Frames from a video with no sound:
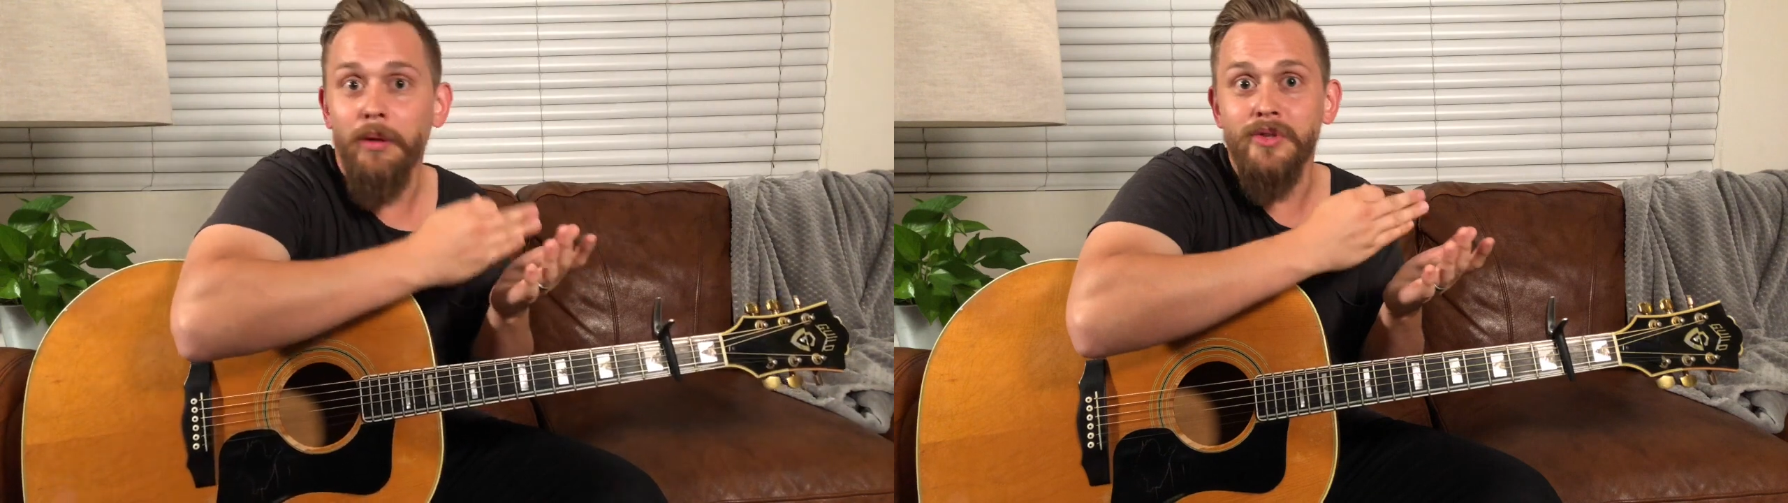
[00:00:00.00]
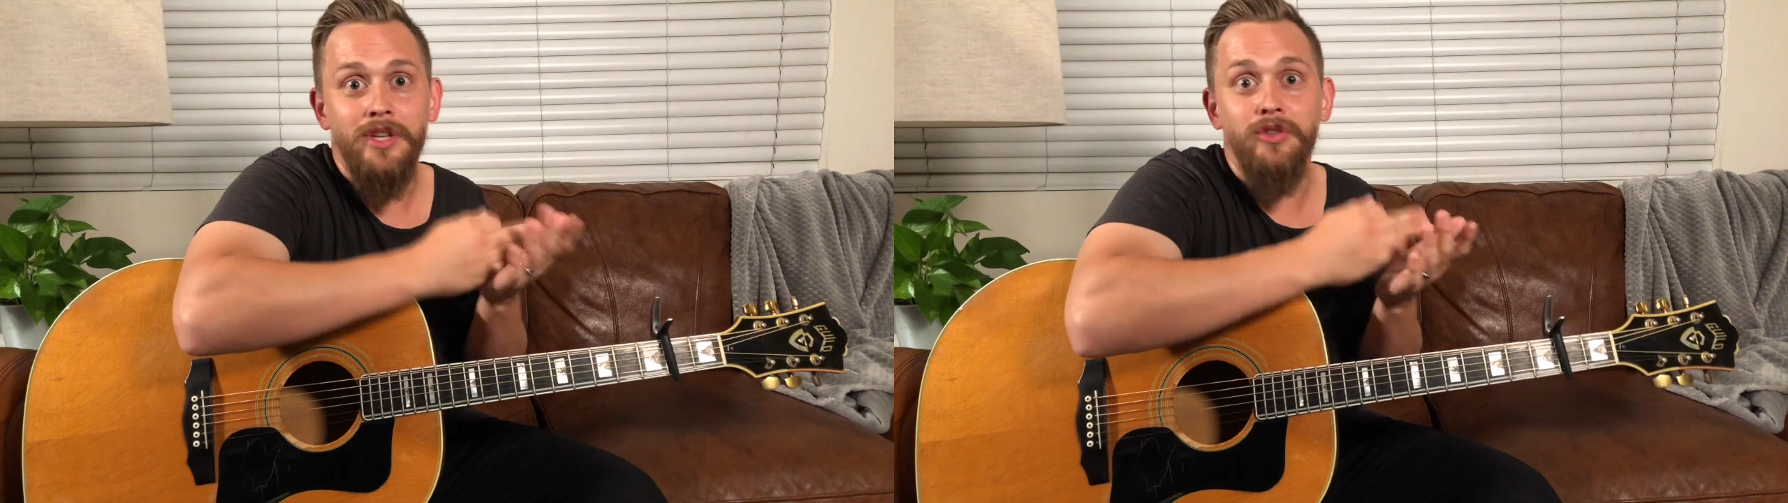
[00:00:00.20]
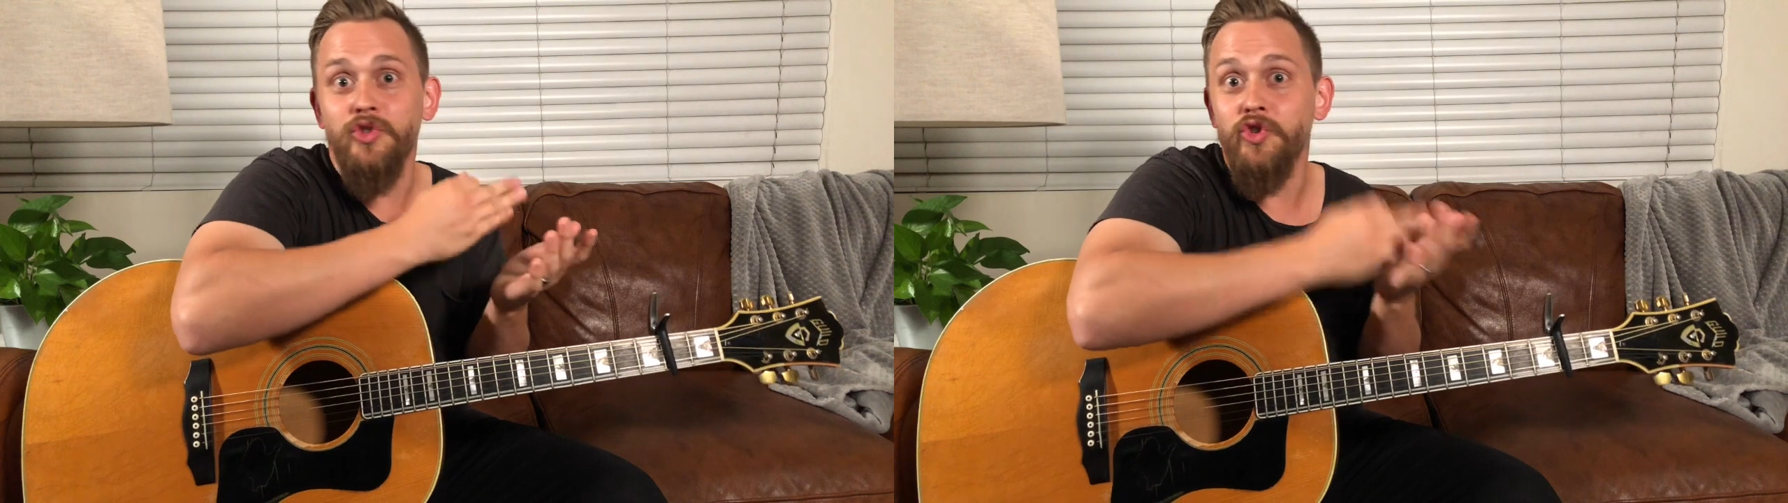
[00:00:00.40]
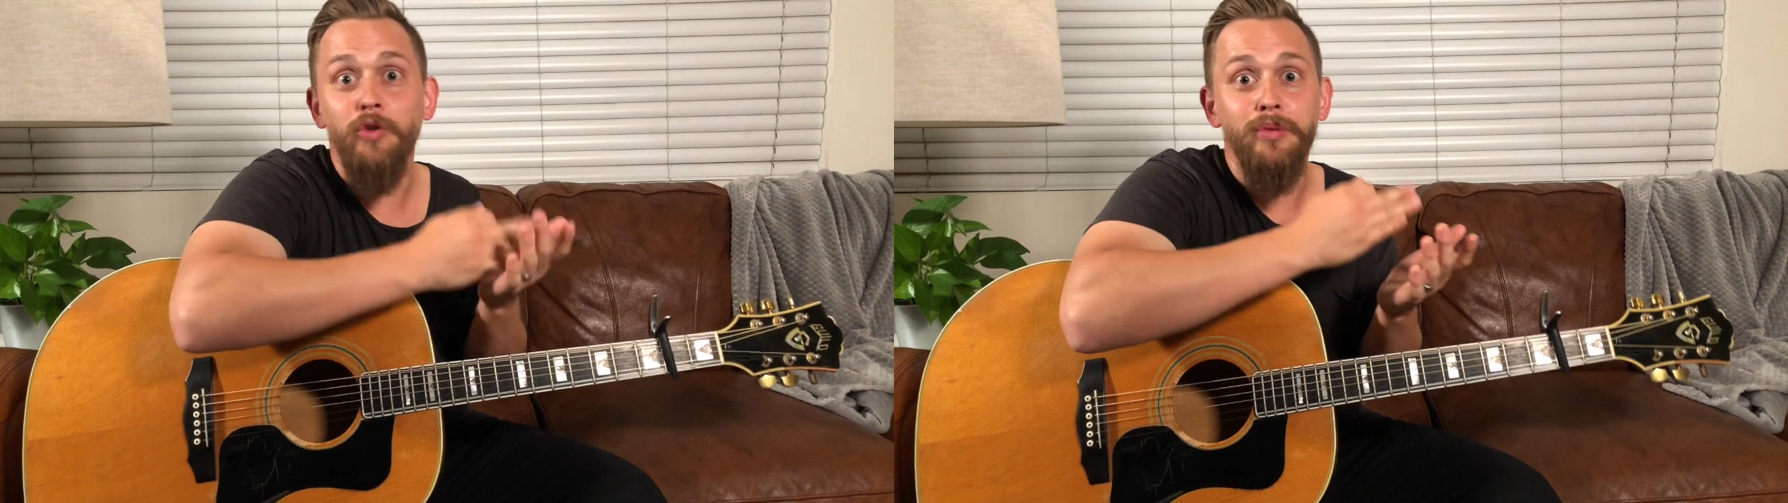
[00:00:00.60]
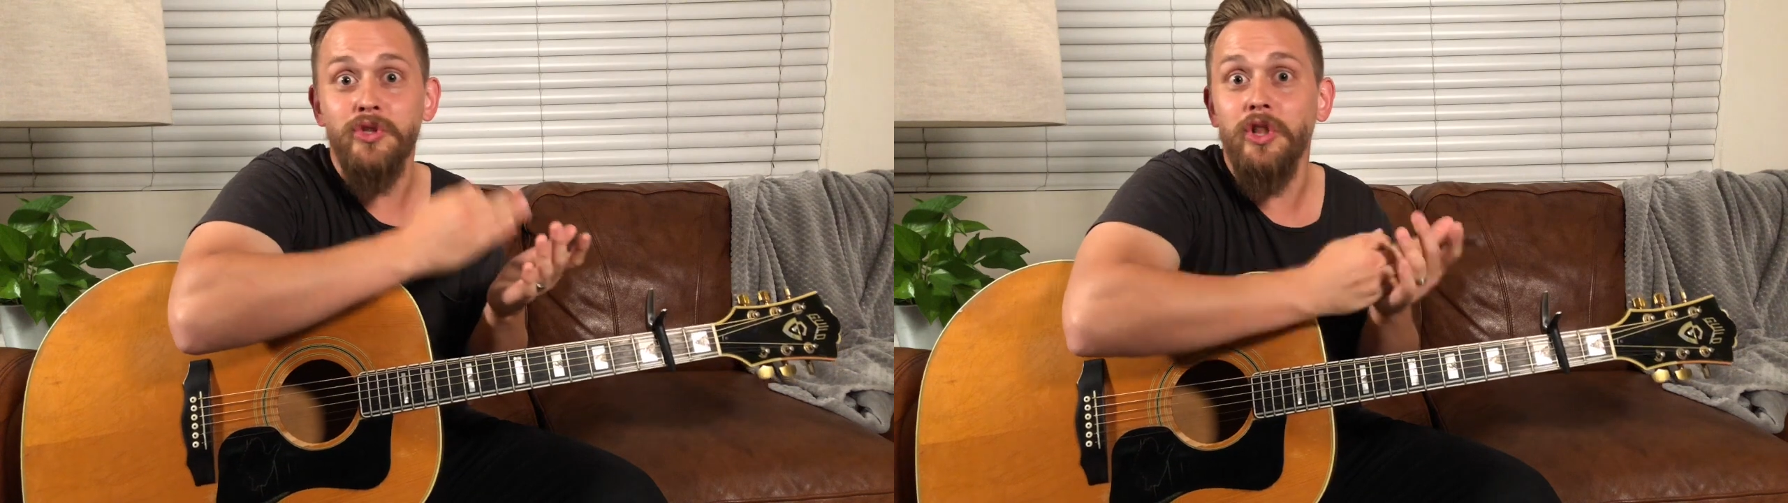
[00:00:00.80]
that would sound
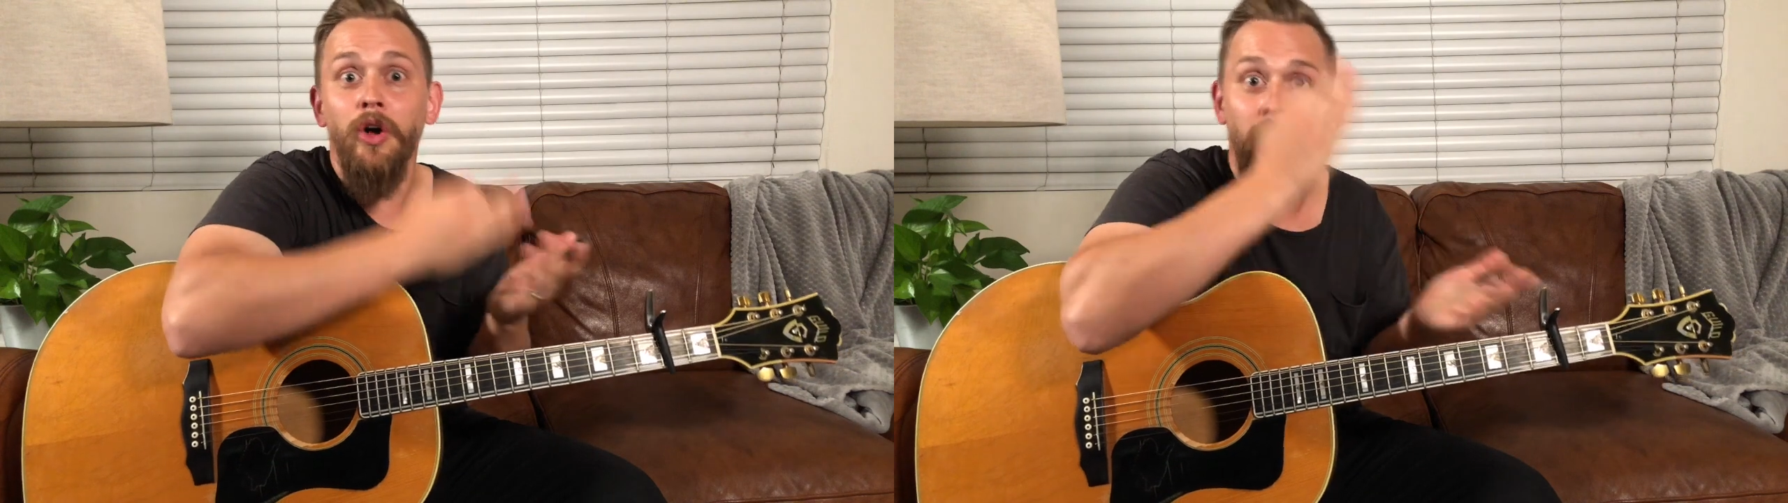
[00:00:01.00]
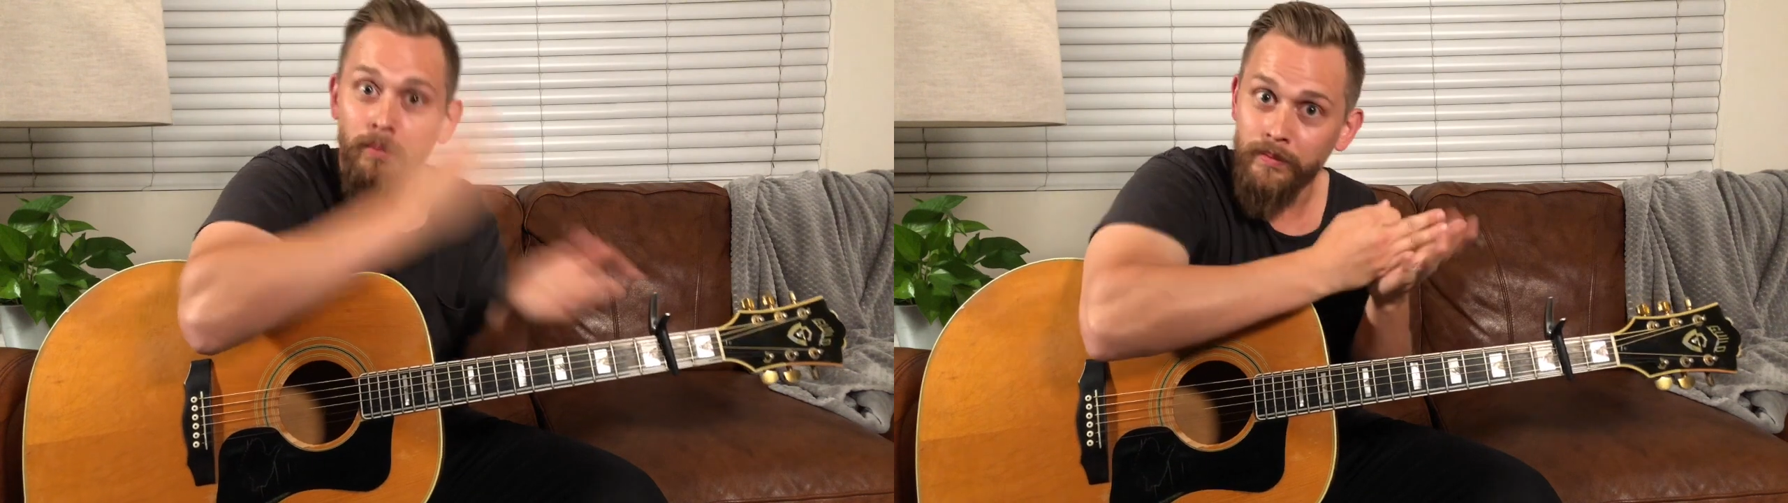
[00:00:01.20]
super slow.